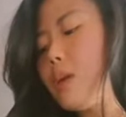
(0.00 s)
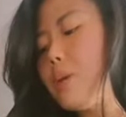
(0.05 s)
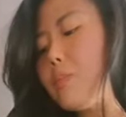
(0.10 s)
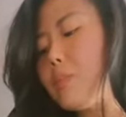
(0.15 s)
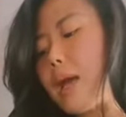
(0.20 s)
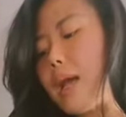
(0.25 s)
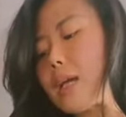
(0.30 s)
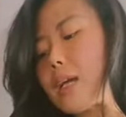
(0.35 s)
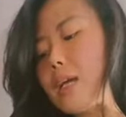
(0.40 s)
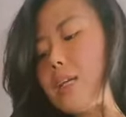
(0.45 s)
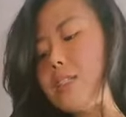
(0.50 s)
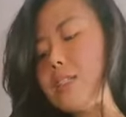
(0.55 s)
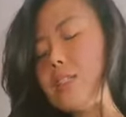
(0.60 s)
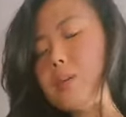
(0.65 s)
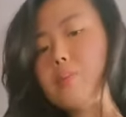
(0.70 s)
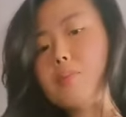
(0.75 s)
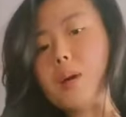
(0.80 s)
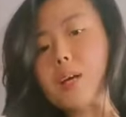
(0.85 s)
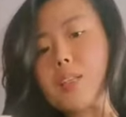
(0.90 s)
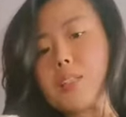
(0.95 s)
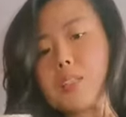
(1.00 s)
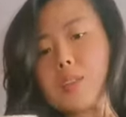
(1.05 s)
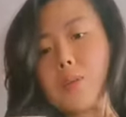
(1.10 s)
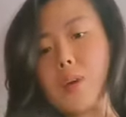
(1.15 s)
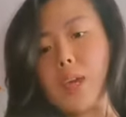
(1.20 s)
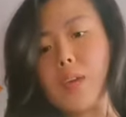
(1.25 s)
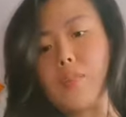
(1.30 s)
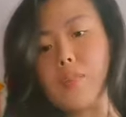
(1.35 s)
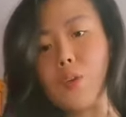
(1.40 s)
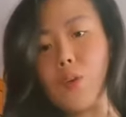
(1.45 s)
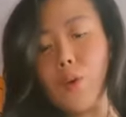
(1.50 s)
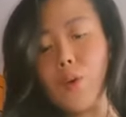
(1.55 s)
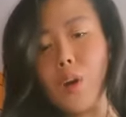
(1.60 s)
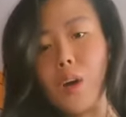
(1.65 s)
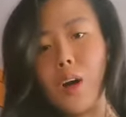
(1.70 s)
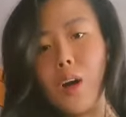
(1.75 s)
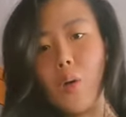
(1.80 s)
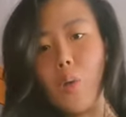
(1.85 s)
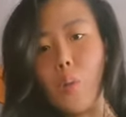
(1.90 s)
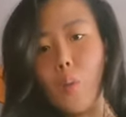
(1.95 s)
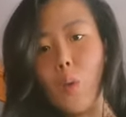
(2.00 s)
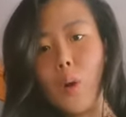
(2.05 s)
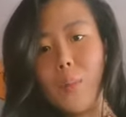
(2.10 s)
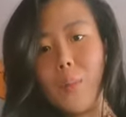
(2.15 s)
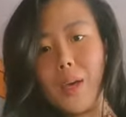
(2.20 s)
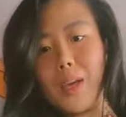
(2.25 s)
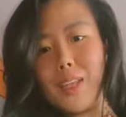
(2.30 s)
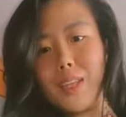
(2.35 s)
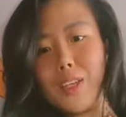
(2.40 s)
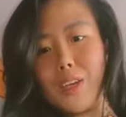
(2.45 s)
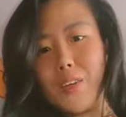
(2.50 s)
Maca is a must, okay? If you're a woman,